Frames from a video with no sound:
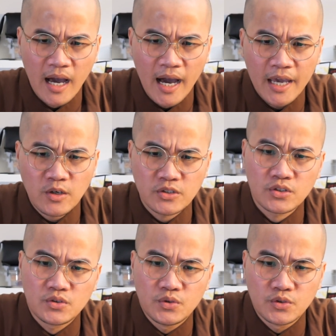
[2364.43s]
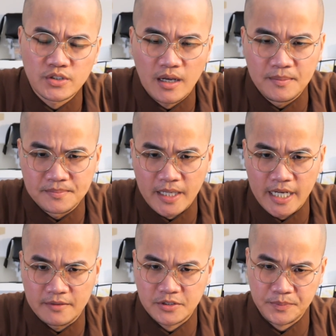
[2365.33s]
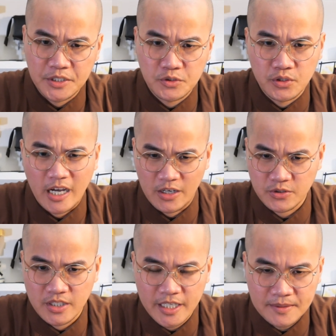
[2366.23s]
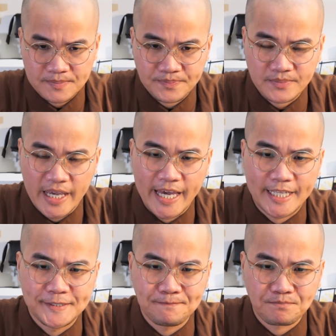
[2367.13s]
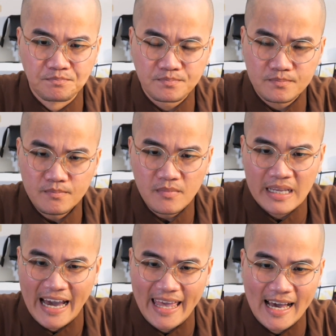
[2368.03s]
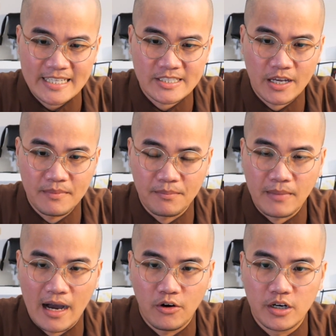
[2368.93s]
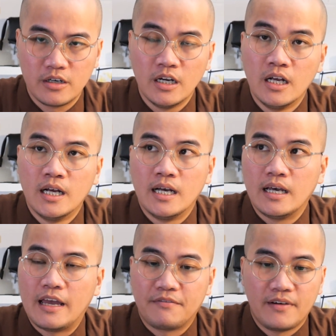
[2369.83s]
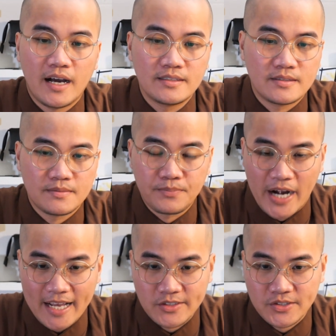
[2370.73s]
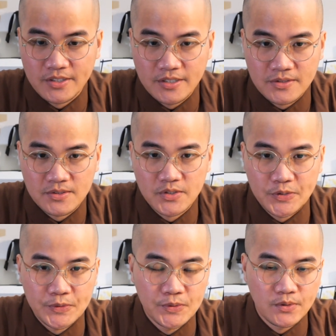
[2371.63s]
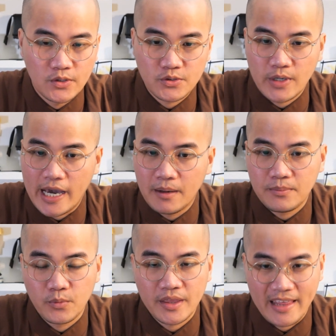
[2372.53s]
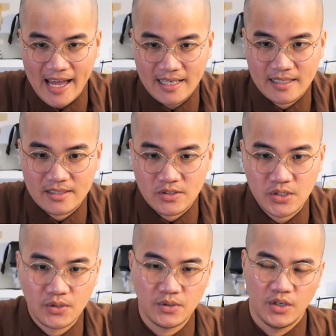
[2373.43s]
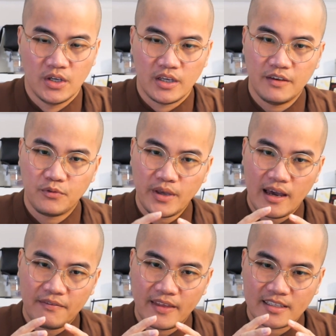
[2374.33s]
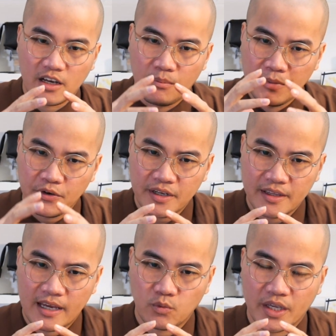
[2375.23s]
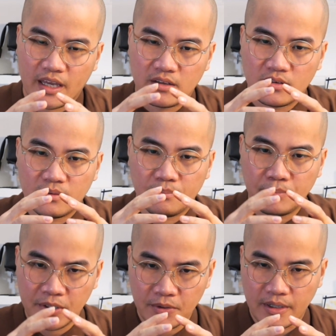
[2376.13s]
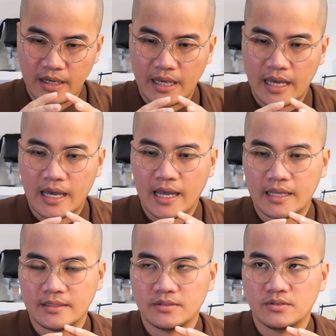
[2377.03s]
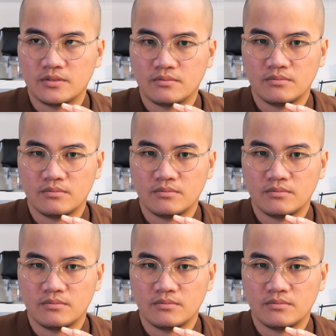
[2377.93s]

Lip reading: I also do some kind of spiritual counseling, and I ask some of our advanced practitioners to also help with that. So if we have that community that we can build and